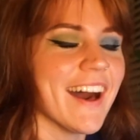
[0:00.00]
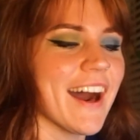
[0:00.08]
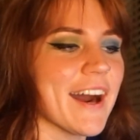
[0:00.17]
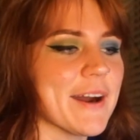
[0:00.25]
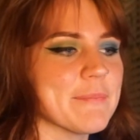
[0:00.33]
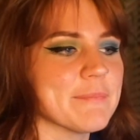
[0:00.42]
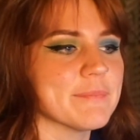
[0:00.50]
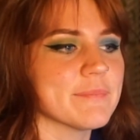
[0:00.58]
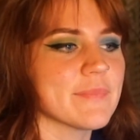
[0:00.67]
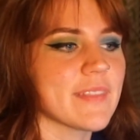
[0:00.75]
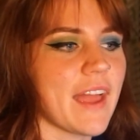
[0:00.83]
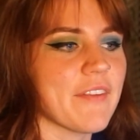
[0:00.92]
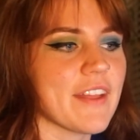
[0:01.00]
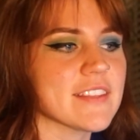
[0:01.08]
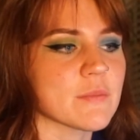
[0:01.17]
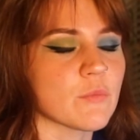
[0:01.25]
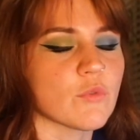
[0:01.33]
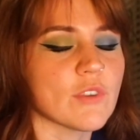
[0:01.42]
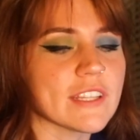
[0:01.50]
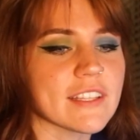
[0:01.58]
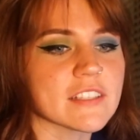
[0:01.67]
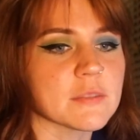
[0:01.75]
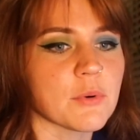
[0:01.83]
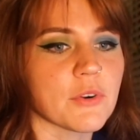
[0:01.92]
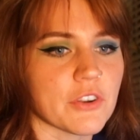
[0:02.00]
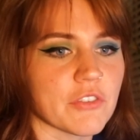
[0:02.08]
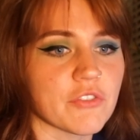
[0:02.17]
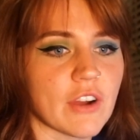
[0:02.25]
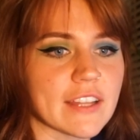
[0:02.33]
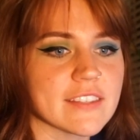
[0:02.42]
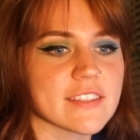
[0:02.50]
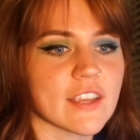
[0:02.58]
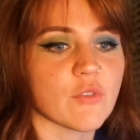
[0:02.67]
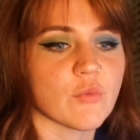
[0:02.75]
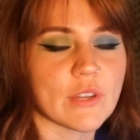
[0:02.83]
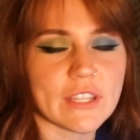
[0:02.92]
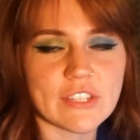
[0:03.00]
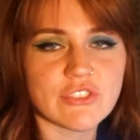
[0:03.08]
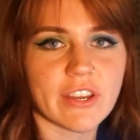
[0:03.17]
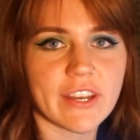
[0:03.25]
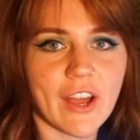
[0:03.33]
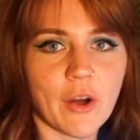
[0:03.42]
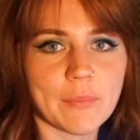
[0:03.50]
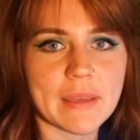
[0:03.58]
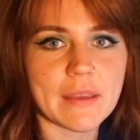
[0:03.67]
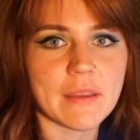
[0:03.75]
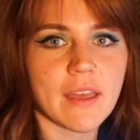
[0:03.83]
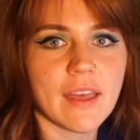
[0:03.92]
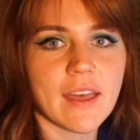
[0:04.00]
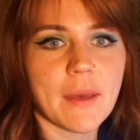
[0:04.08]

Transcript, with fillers: um, I've had some really supportive friends, like really try to help me